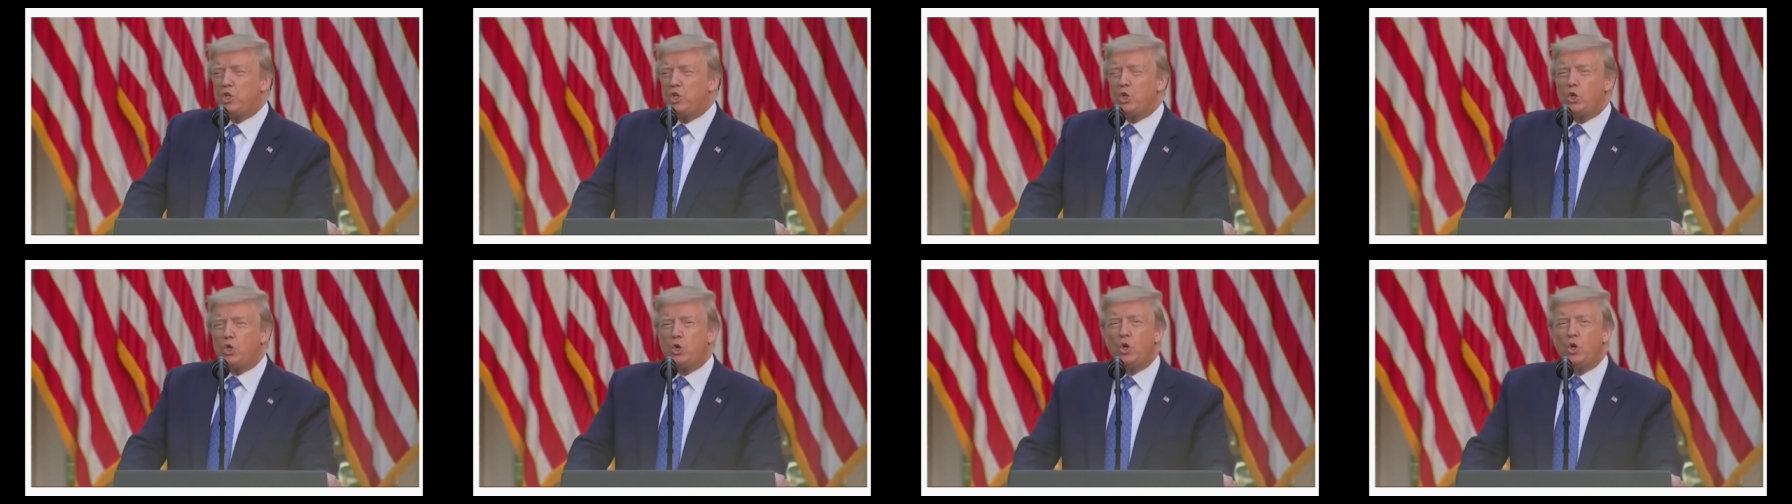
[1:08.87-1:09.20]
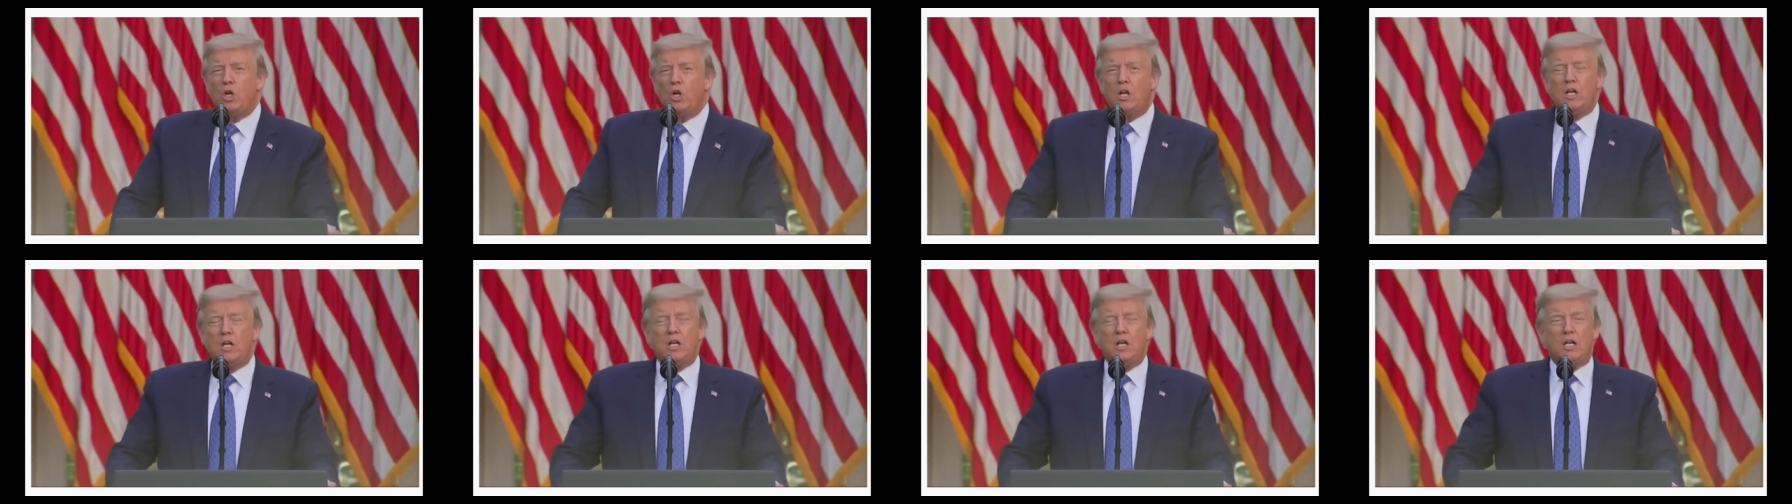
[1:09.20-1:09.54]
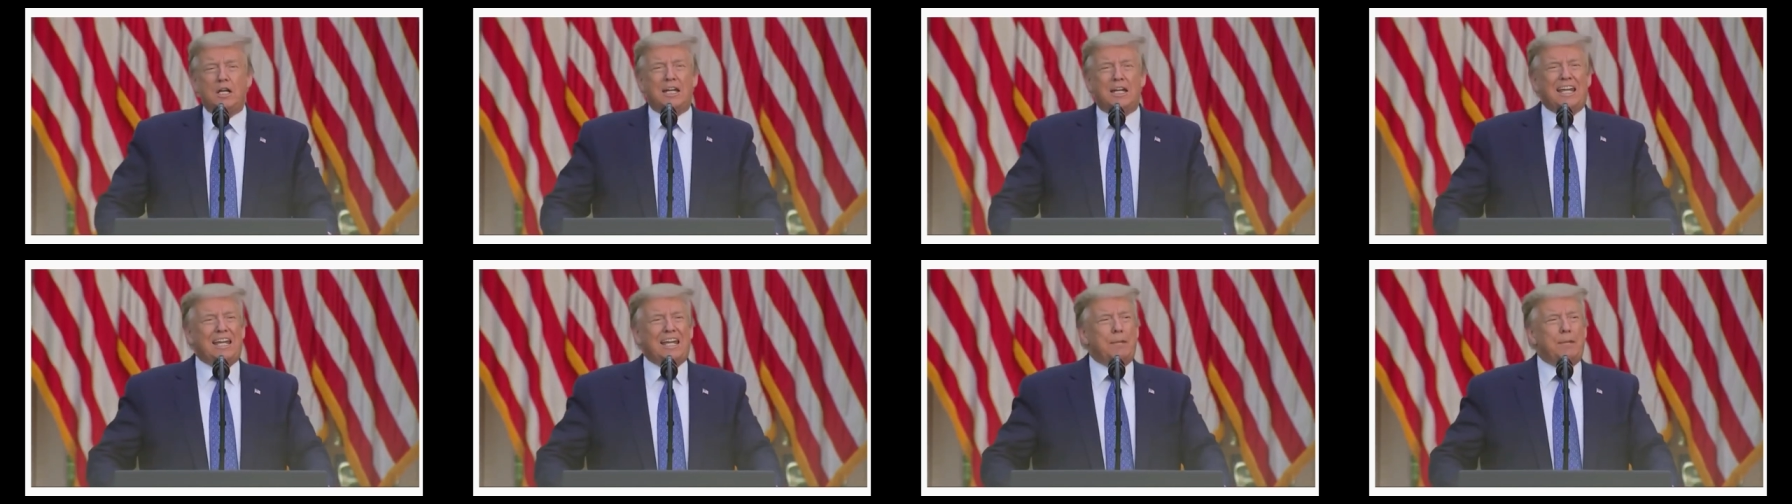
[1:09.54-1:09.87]
to
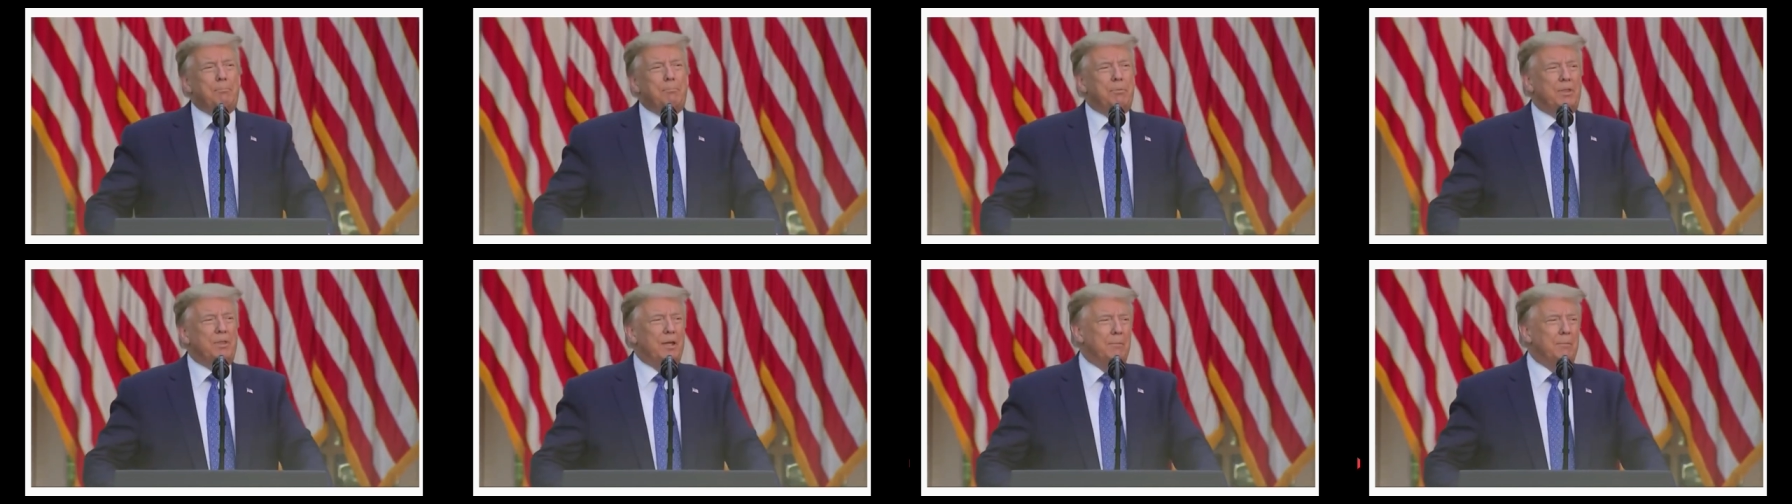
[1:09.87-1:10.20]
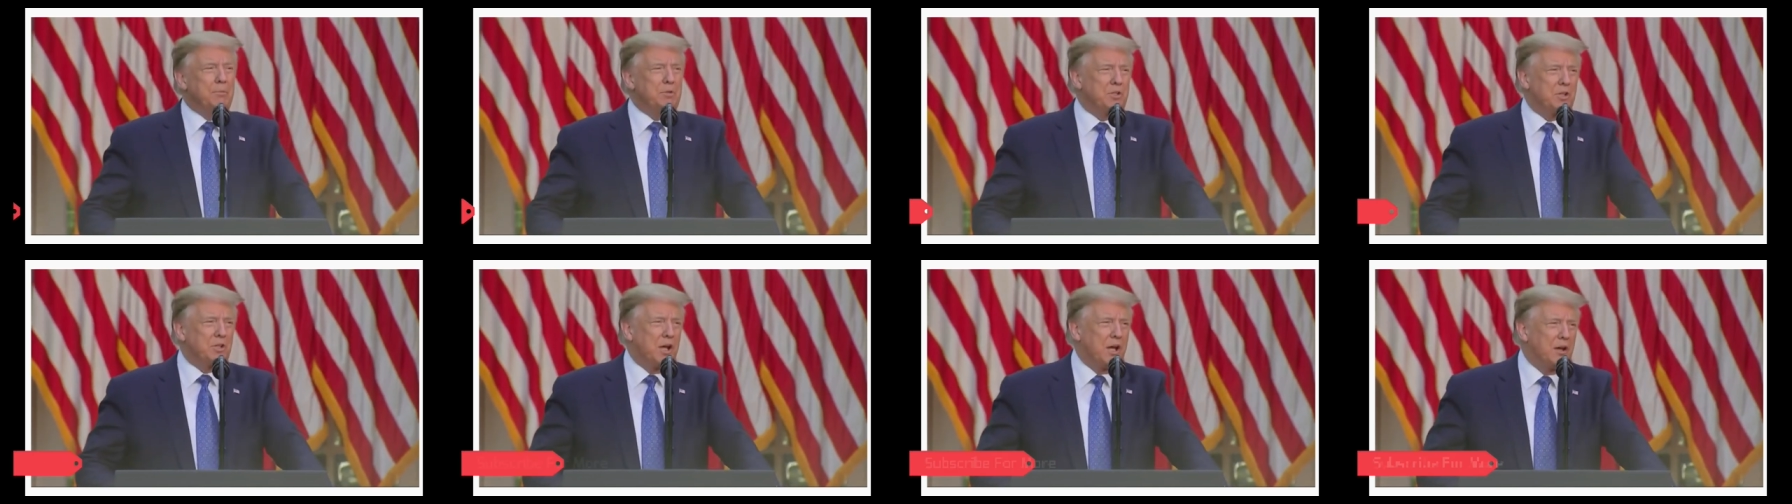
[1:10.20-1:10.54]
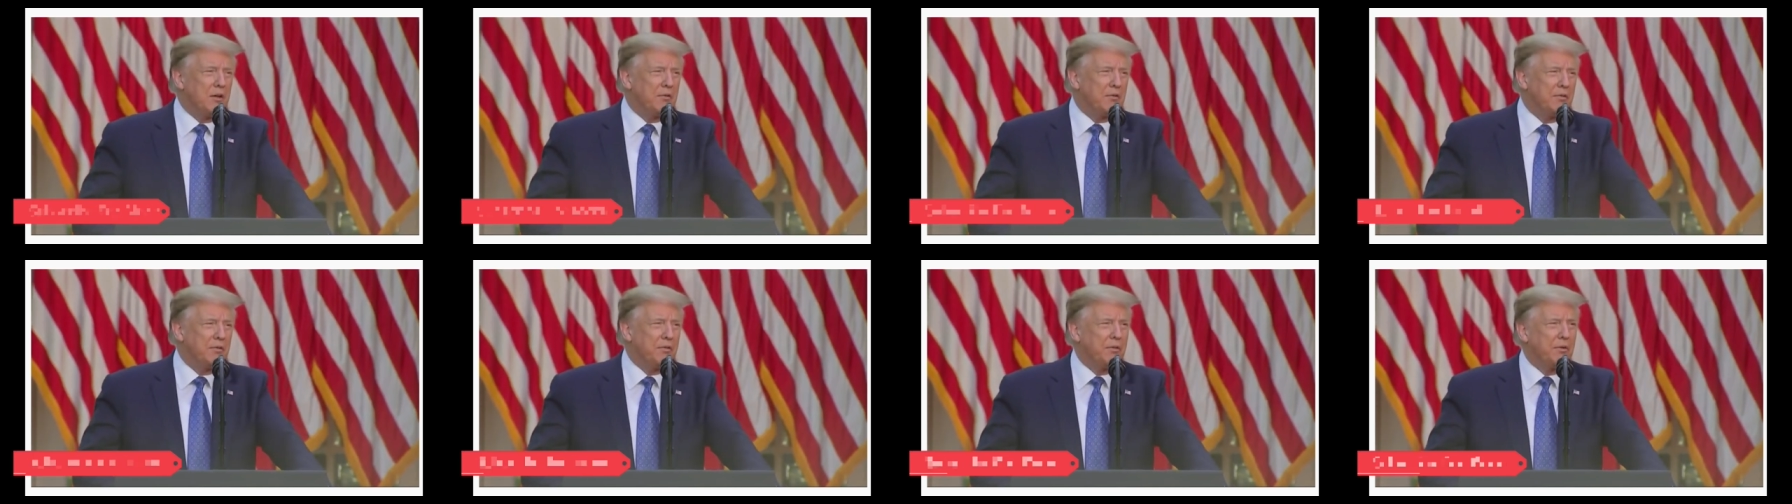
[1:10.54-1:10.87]
keep them
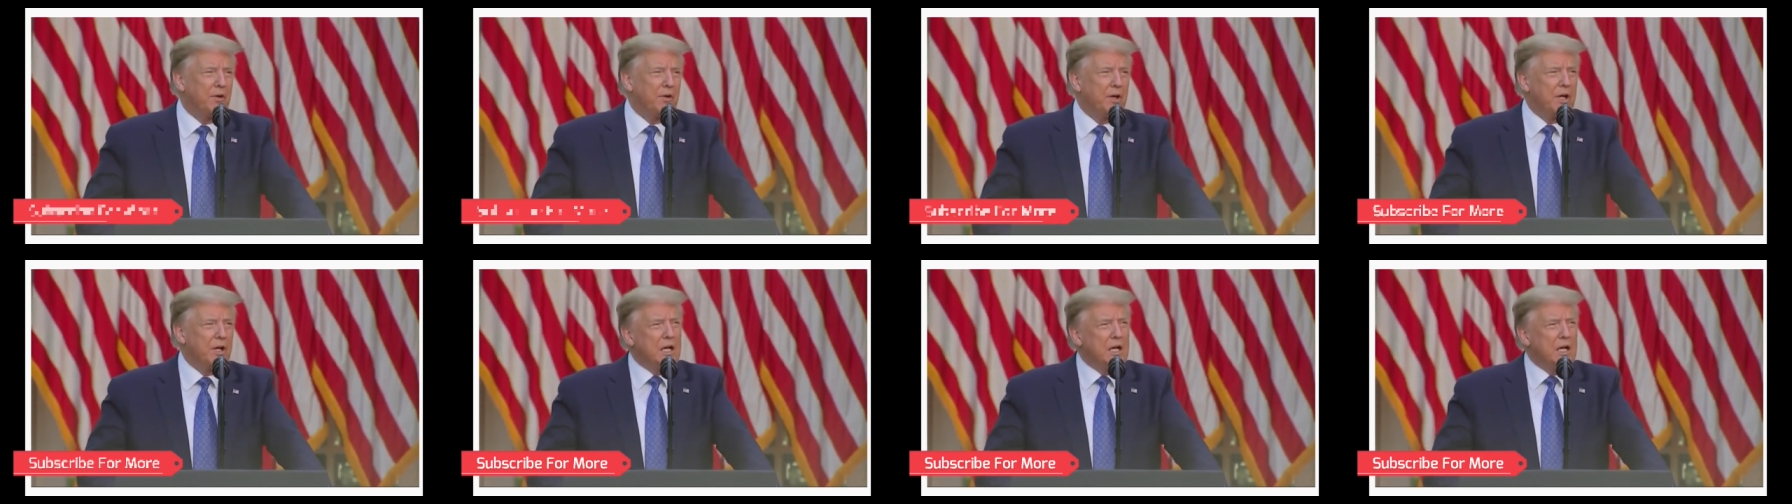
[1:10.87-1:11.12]
safe.